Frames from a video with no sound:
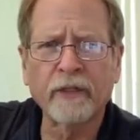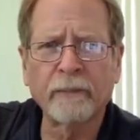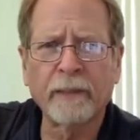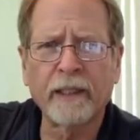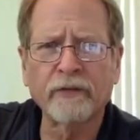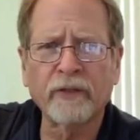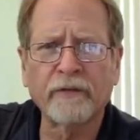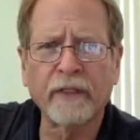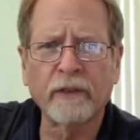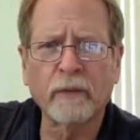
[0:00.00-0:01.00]
Anybody else have
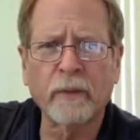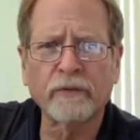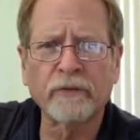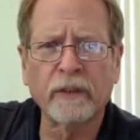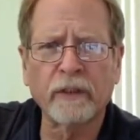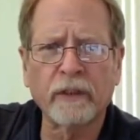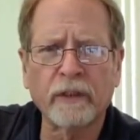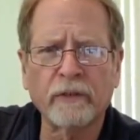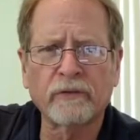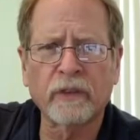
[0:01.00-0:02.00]
any other questions?